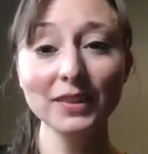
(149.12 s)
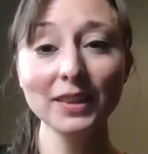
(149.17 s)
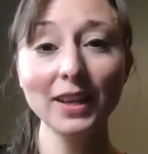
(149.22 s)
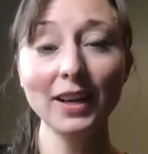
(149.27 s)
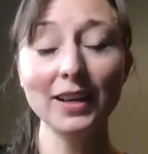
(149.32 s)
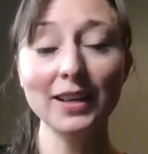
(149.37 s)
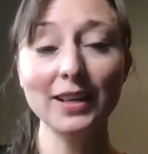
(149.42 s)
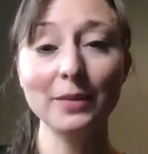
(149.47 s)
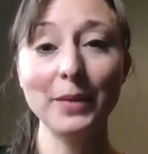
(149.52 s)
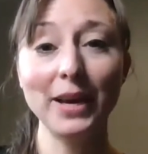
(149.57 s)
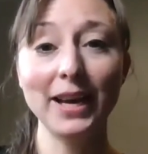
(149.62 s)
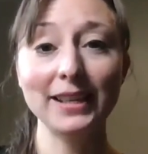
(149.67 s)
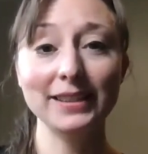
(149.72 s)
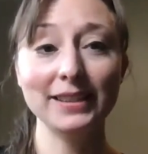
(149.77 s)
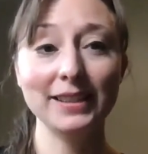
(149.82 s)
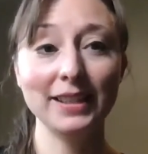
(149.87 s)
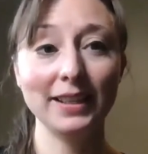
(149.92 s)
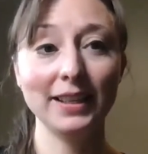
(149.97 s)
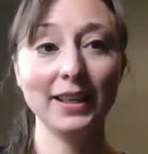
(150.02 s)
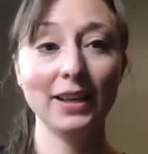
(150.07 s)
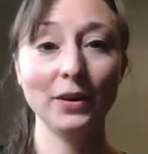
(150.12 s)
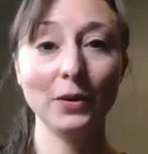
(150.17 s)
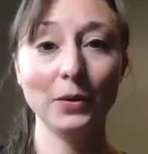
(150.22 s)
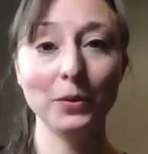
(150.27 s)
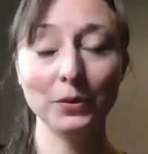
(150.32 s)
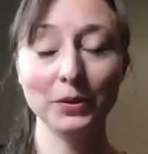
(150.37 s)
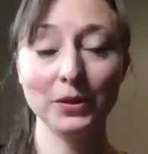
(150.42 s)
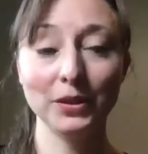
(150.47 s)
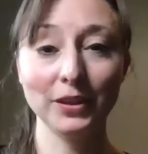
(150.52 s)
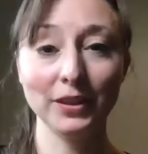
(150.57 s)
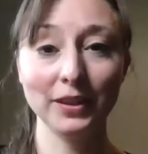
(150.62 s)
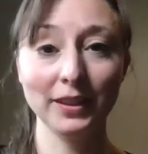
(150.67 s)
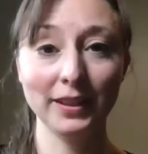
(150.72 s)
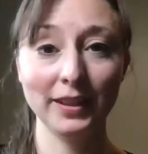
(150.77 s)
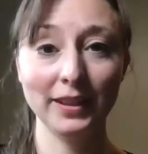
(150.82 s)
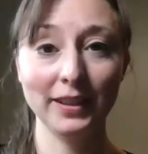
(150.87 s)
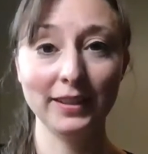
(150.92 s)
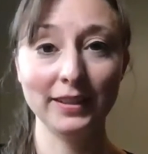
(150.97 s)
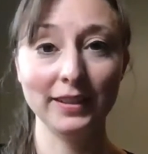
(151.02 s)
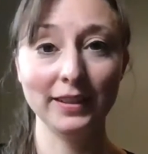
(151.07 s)
As they get older
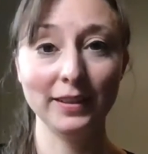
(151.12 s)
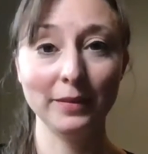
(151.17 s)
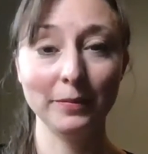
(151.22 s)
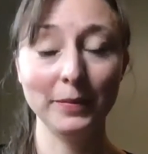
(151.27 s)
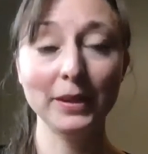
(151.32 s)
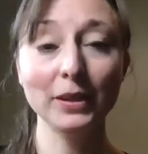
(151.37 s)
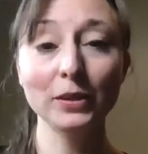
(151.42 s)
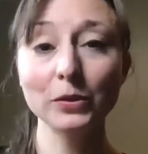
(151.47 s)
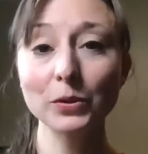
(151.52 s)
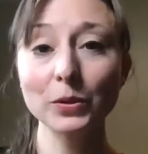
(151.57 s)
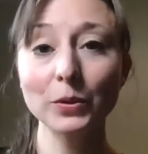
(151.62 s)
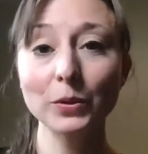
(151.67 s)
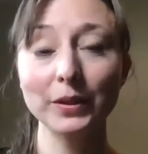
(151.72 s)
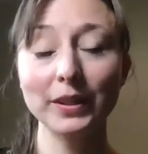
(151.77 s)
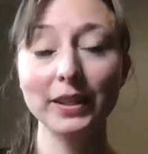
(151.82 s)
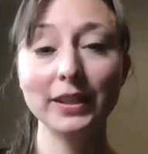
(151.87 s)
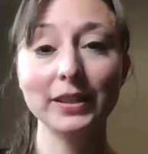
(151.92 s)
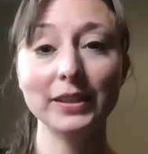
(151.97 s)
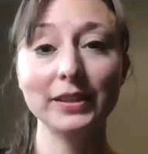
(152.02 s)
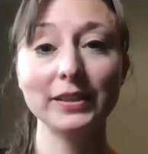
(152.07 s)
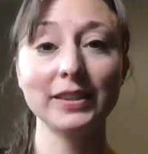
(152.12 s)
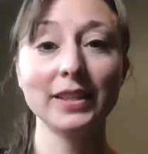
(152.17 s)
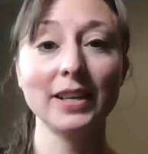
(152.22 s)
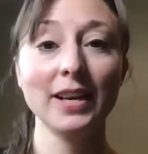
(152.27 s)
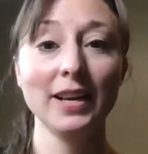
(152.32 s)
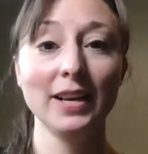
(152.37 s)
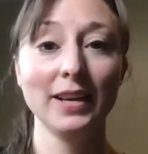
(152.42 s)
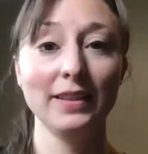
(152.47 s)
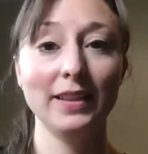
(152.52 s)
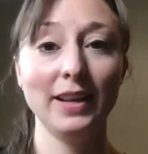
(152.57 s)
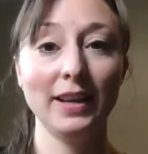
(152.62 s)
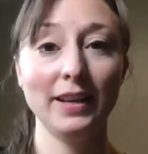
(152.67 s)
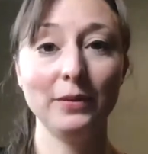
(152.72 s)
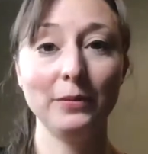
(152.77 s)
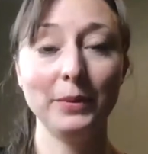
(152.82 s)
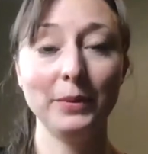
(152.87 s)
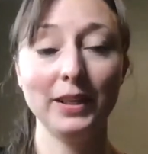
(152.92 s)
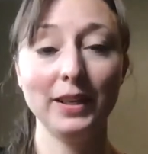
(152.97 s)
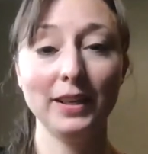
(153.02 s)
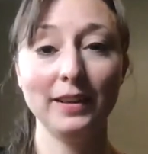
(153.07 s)
in middle school years, then
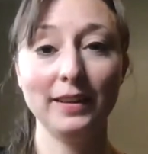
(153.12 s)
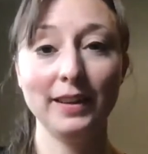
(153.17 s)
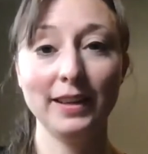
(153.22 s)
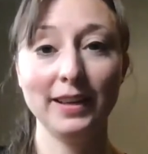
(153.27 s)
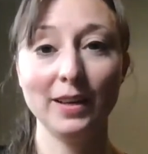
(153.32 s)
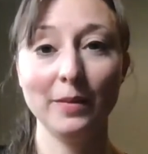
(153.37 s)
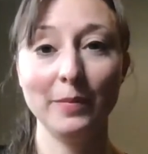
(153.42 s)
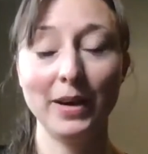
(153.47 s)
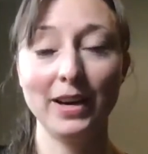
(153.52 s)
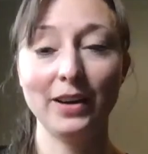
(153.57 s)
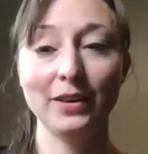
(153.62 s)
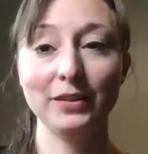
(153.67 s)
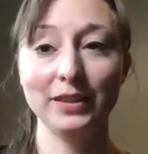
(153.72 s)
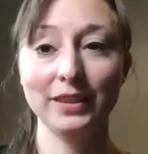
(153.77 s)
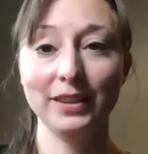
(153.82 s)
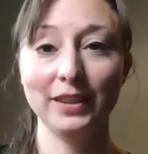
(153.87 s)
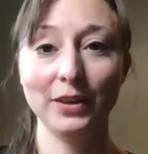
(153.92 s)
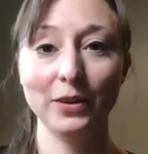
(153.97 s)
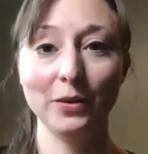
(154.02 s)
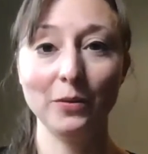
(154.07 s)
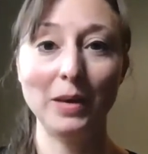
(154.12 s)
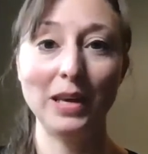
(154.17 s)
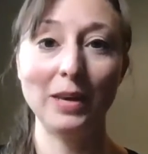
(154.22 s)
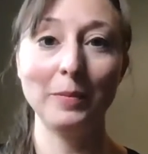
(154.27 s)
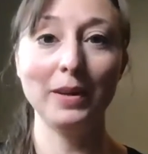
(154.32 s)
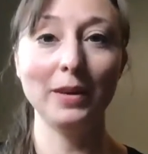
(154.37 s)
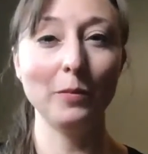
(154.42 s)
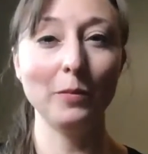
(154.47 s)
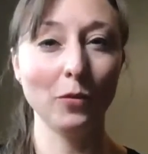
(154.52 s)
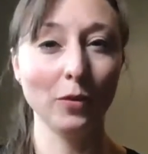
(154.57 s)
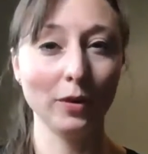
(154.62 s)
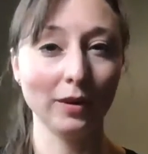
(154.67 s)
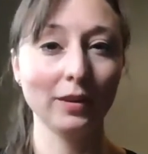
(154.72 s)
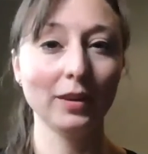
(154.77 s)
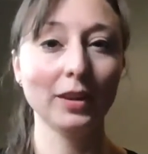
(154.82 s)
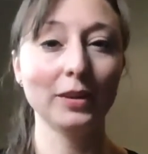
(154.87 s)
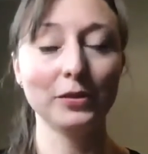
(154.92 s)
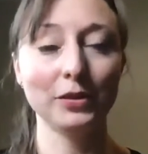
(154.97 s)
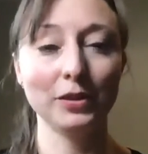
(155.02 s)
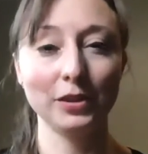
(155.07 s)
we can think about, maybe more
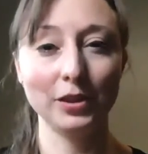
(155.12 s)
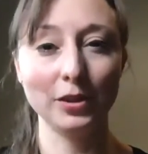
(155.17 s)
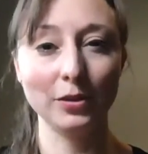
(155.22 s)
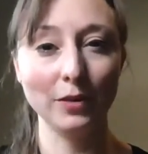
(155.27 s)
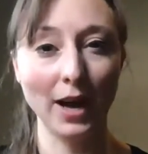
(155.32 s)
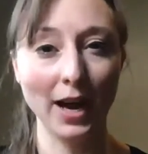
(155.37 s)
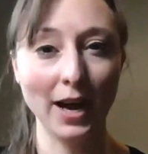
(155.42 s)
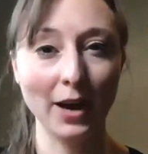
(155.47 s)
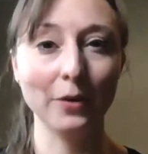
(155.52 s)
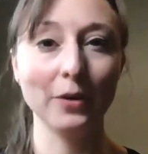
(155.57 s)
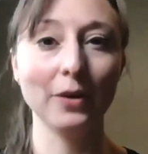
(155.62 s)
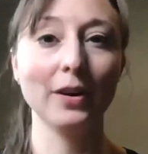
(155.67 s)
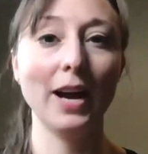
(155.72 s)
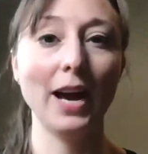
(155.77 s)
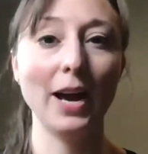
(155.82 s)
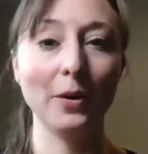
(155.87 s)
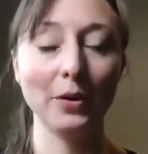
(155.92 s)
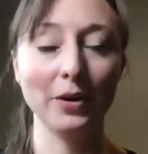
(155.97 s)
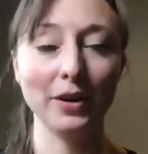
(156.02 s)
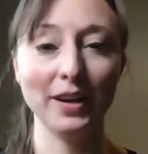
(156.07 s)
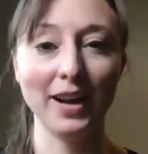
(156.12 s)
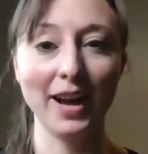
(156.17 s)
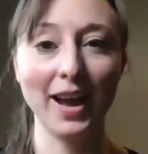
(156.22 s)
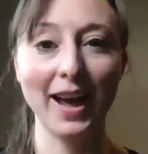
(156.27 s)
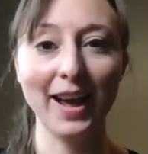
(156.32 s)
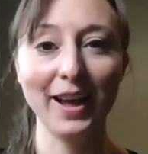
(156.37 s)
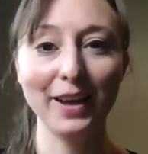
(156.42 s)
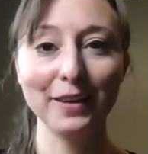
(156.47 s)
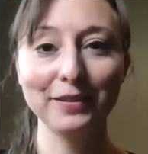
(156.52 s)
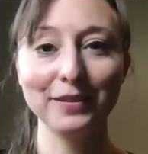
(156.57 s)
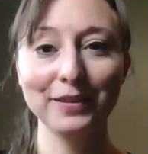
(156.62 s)
closer to hour, hour and a half.